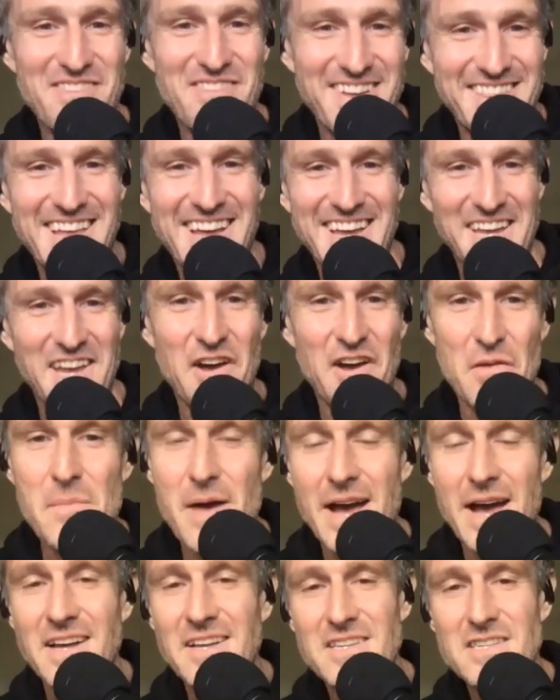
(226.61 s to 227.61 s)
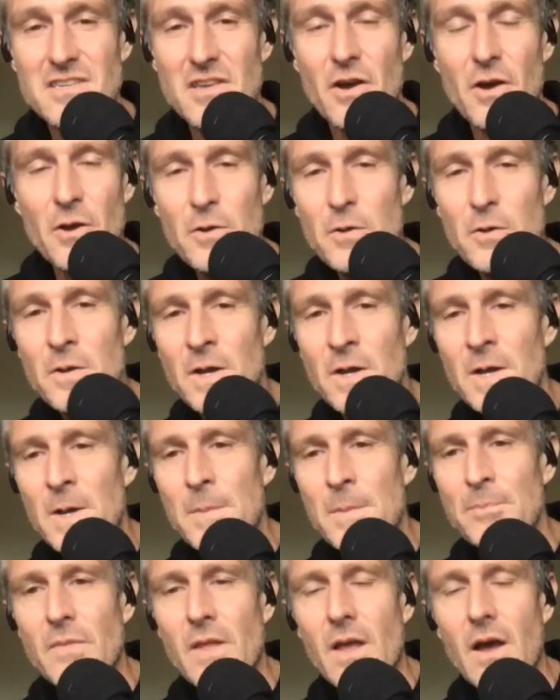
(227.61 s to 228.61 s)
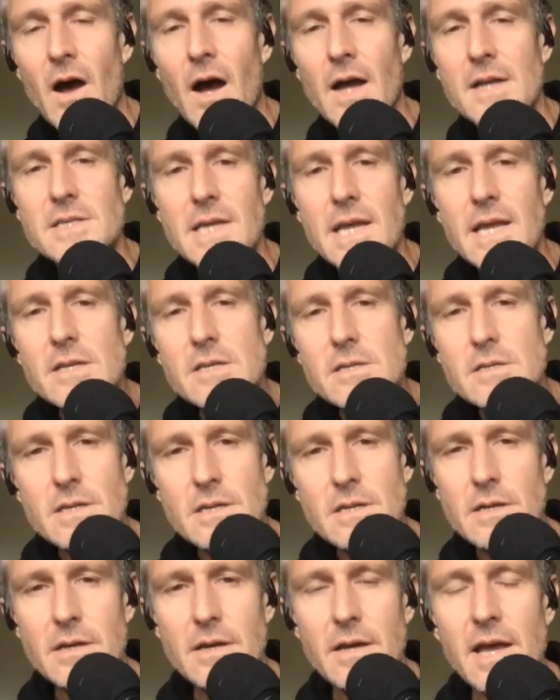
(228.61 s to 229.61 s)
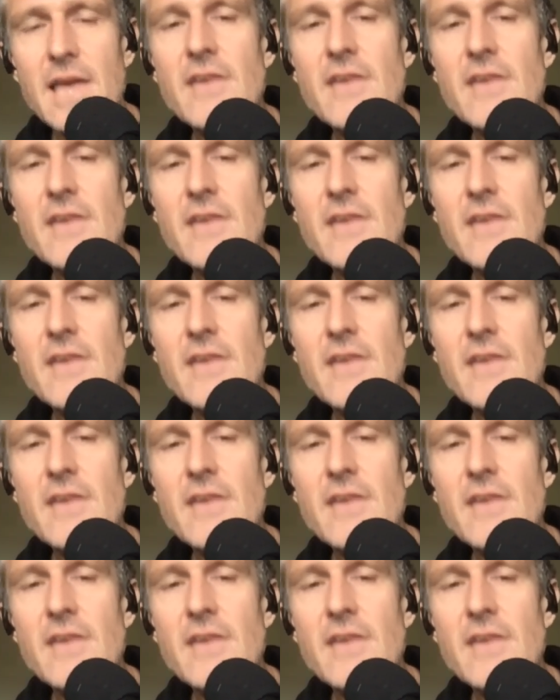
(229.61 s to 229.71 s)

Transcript: when they go back. So I tend to,